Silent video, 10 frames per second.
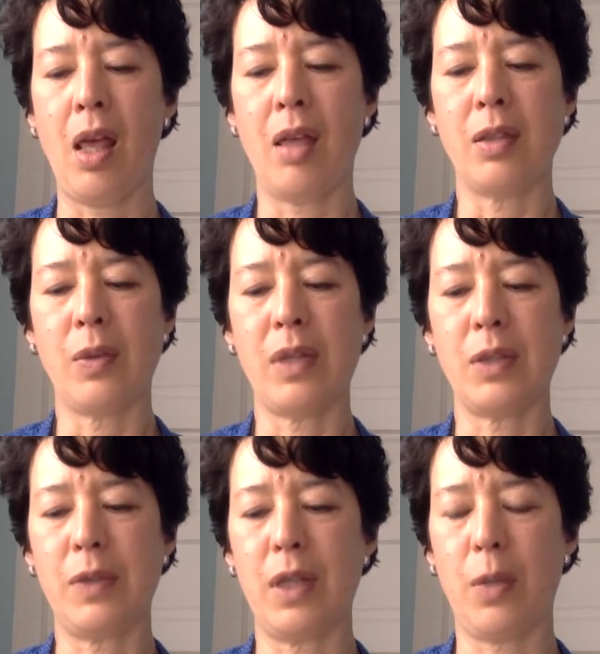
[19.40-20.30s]
So in this
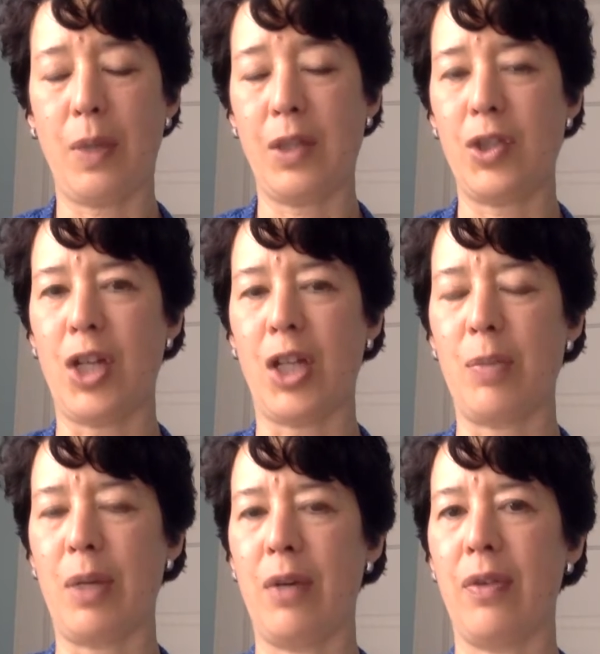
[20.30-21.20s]
video, I wanted to talk
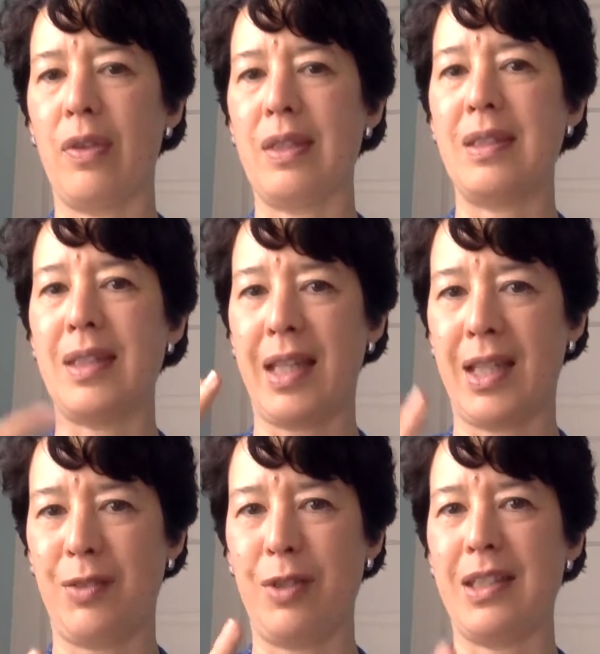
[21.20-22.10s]
about the
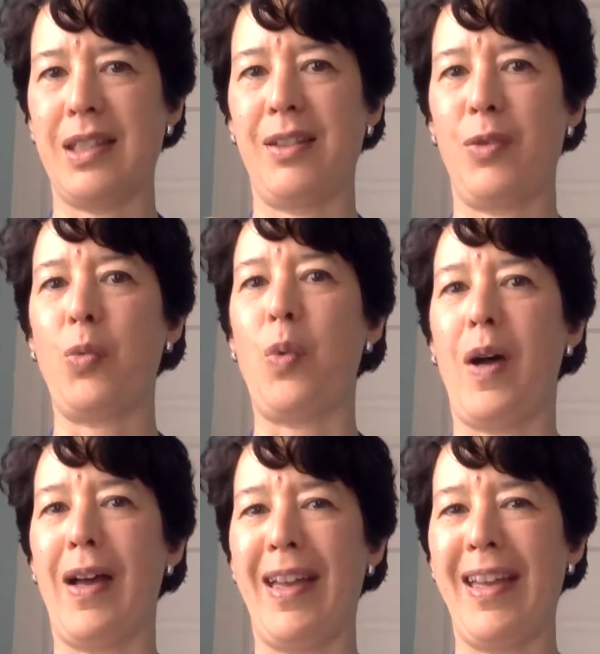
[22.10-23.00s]
second reason
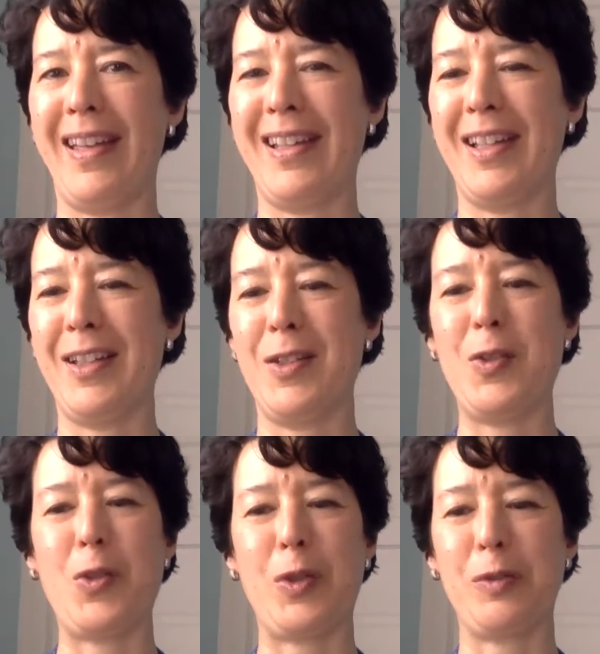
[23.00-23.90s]
why
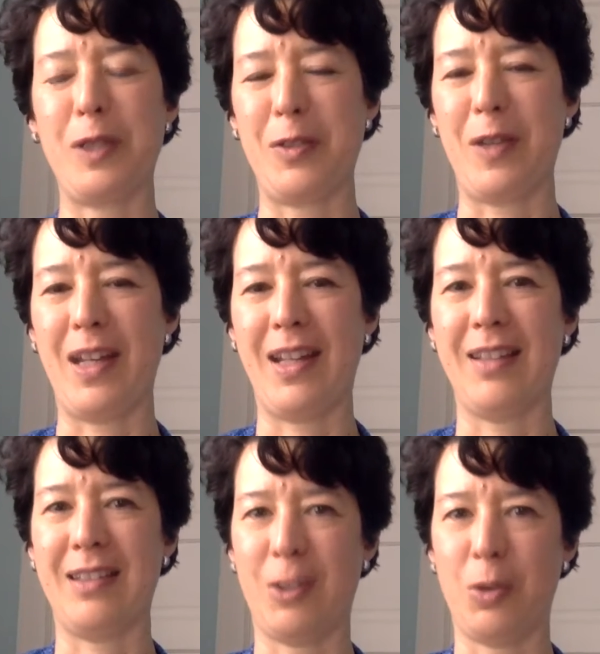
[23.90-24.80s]
neural retraining
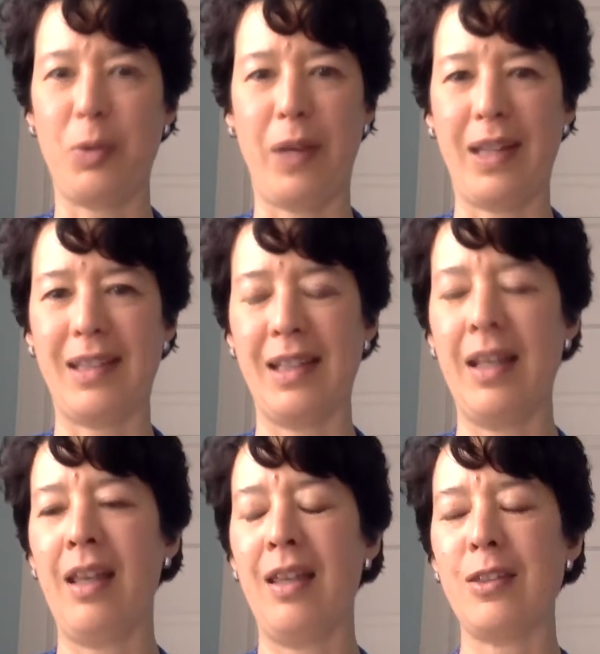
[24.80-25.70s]
is so great.
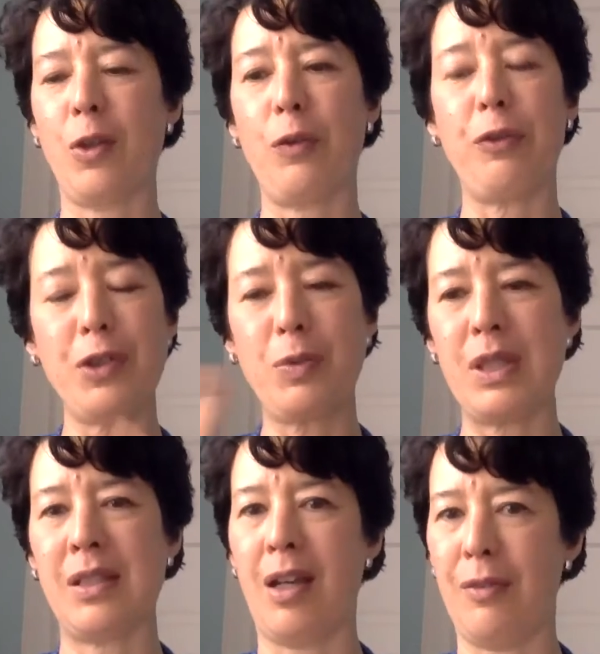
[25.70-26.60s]
So the first
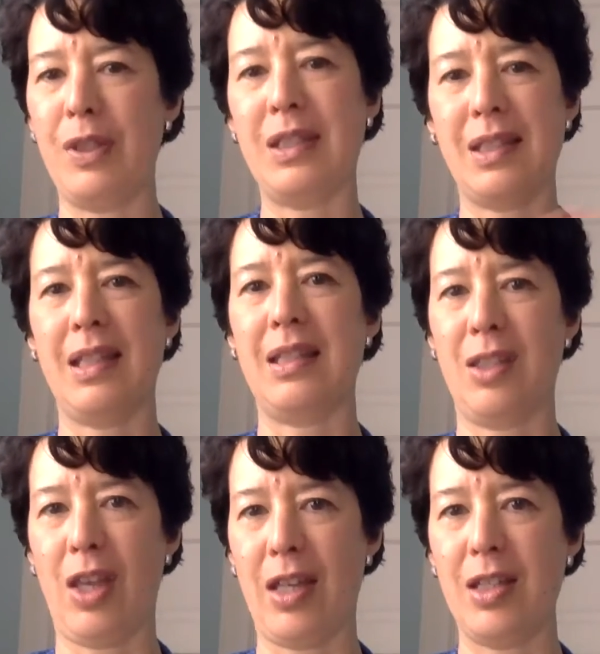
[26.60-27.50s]
reason, obviously, is
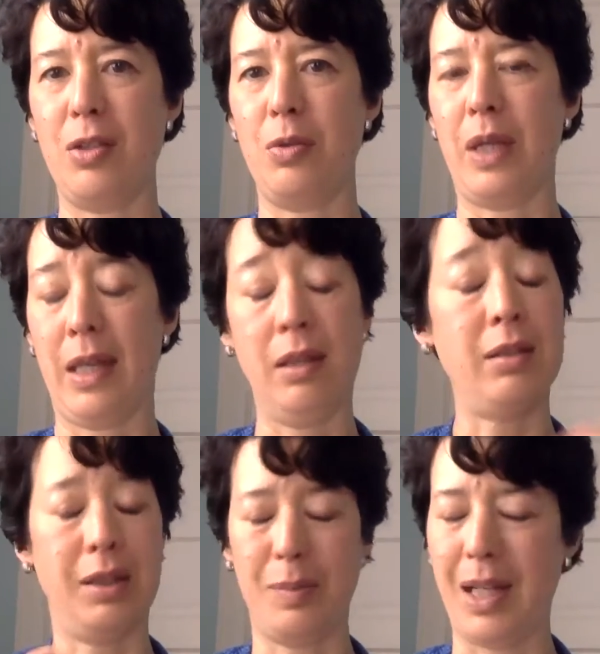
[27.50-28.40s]
that you can
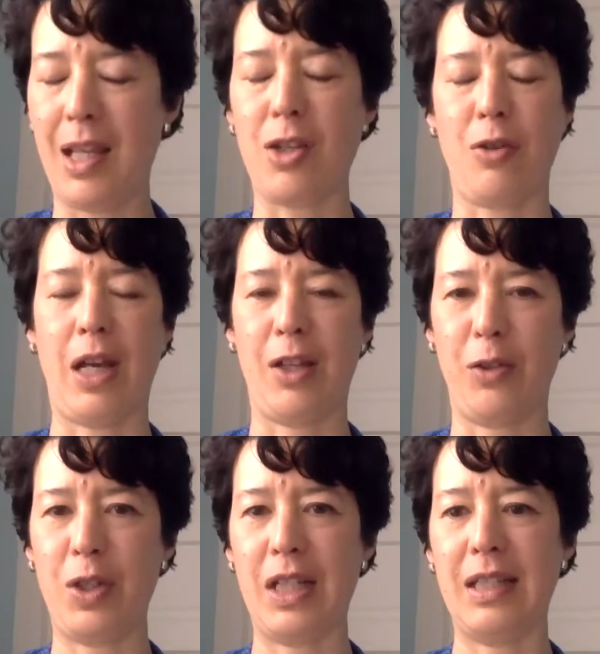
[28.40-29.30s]
eliminate your
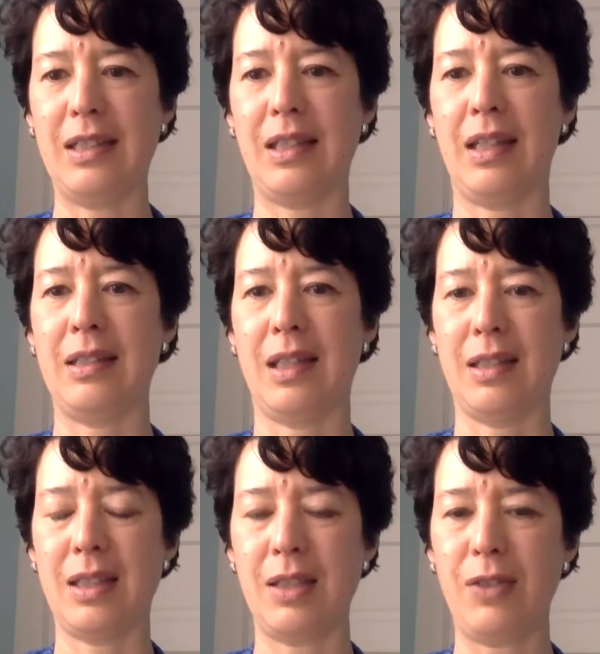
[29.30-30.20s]
allergies and
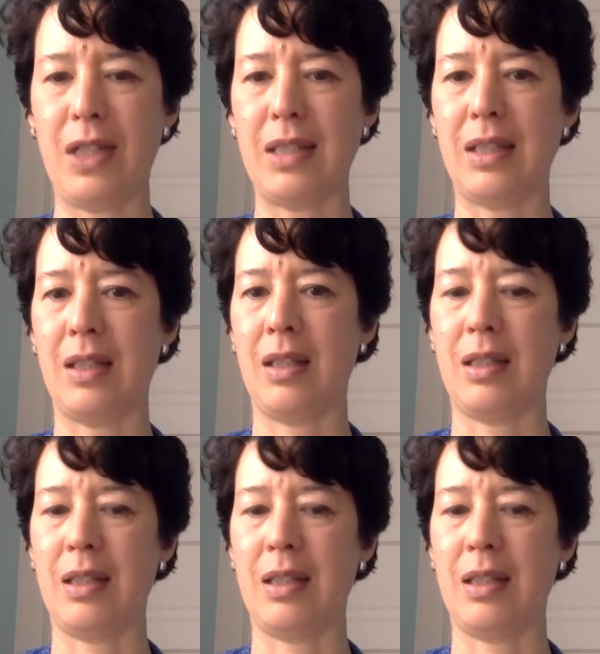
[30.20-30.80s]
sensitivities. And